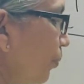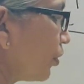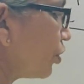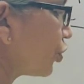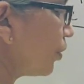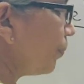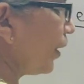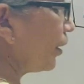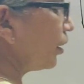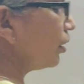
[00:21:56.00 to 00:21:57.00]
the potential
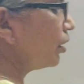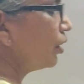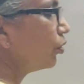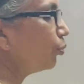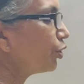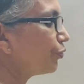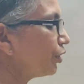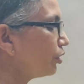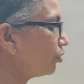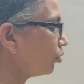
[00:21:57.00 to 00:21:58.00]
barrier, which
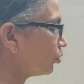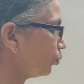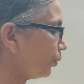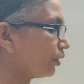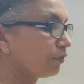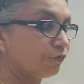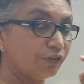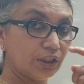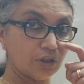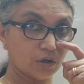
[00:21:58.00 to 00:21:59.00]
we denote with
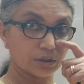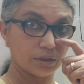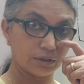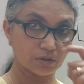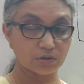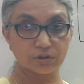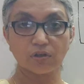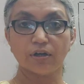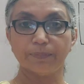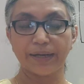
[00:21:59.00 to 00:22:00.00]
V0. It's also
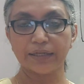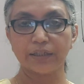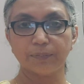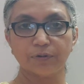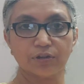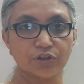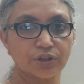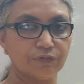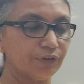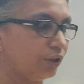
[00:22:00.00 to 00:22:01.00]
called barrier
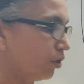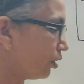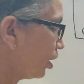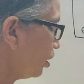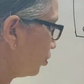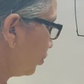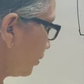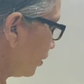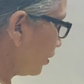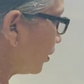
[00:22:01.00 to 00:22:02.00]
potential V0. So you see